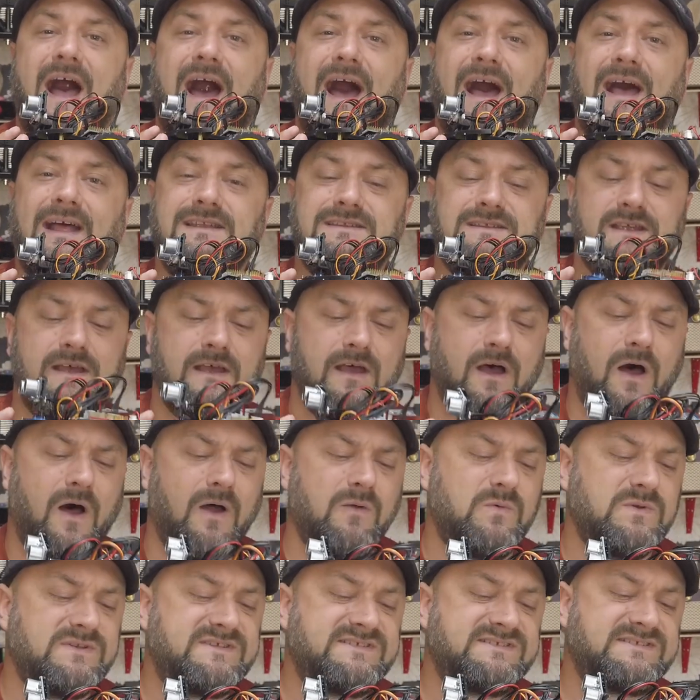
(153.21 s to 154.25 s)
And I
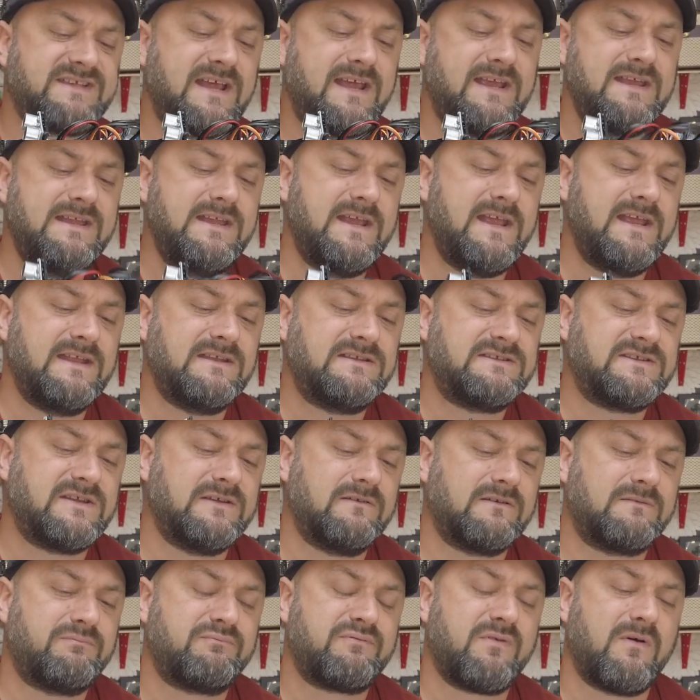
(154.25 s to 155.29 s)
would say it
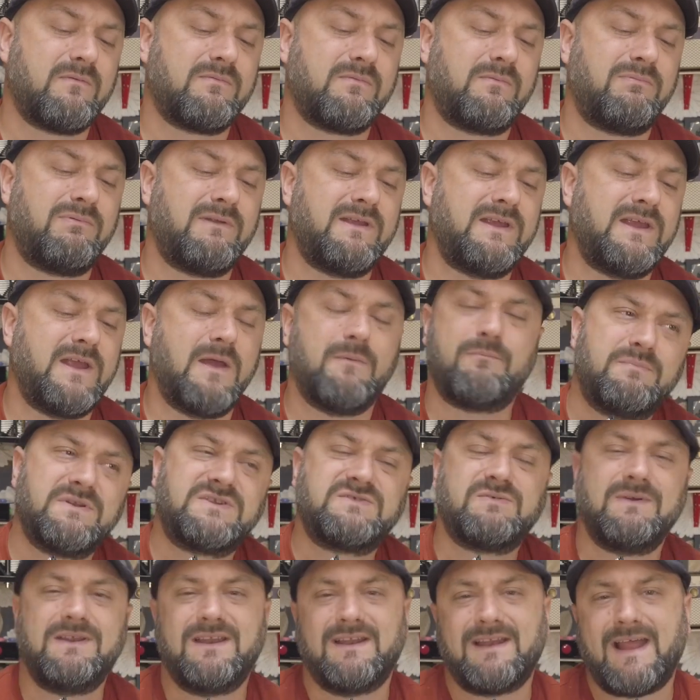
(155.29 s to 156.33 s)
took probably
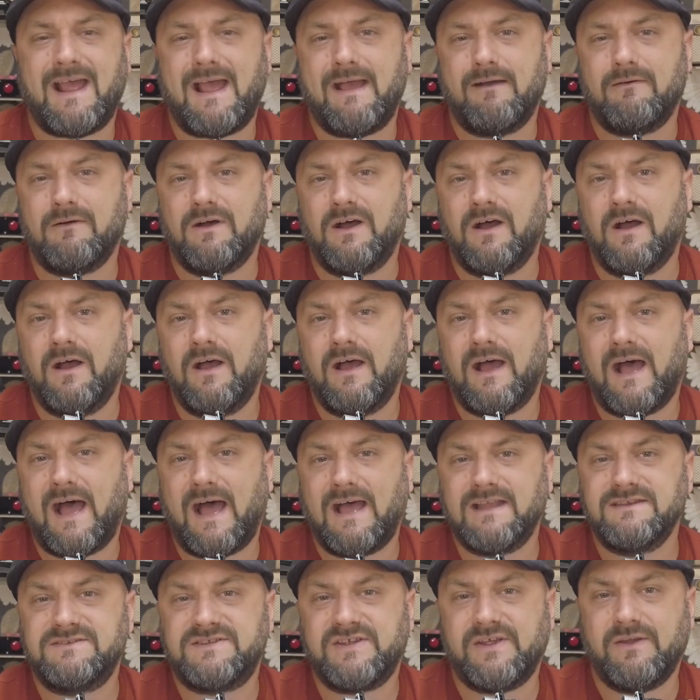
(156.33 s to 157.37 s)
between an hour
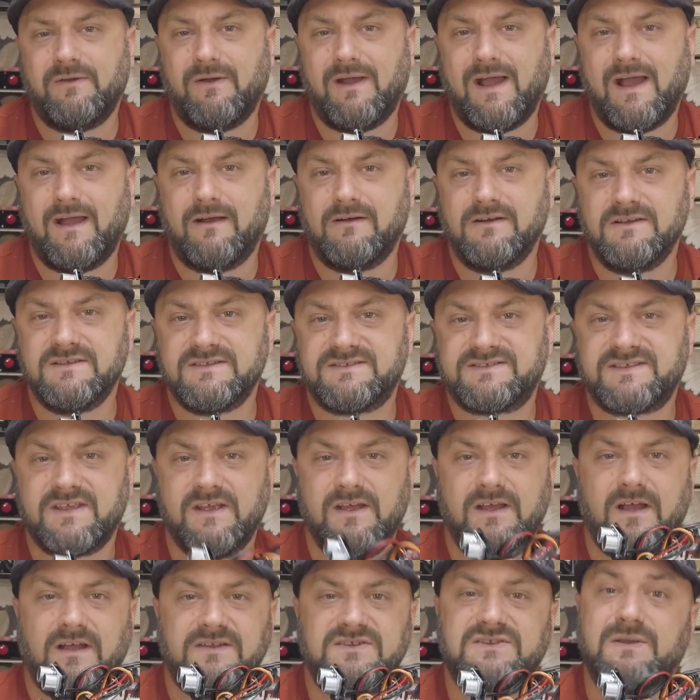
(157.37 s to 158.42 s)
and two hours
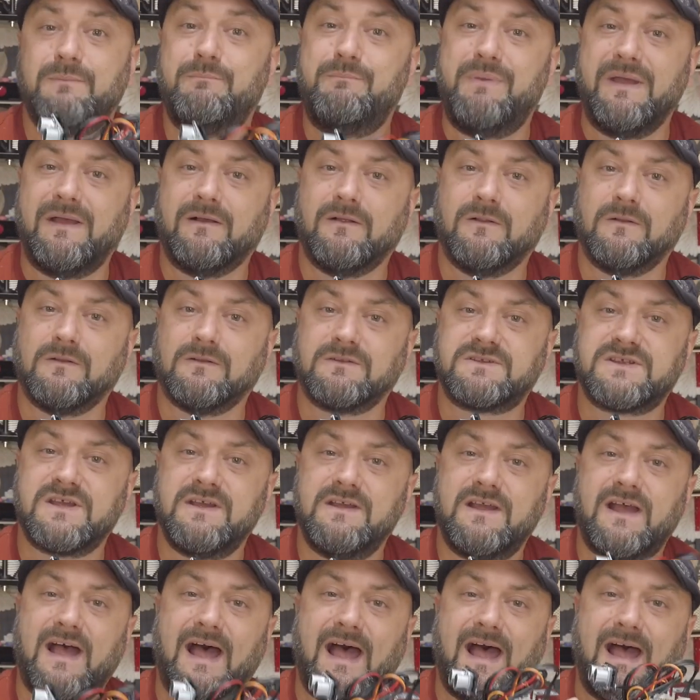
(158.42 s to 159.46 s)
to build
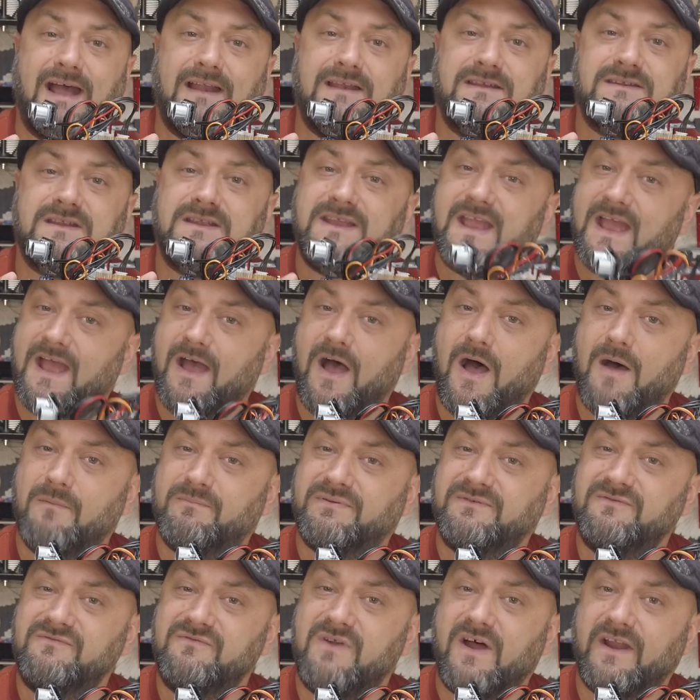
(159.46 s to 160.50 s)
and get
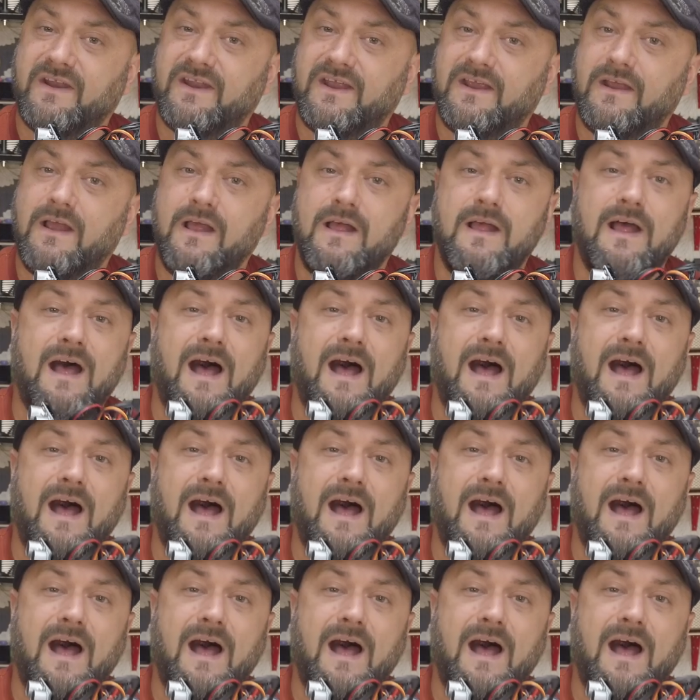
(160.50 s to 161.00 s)
up and running.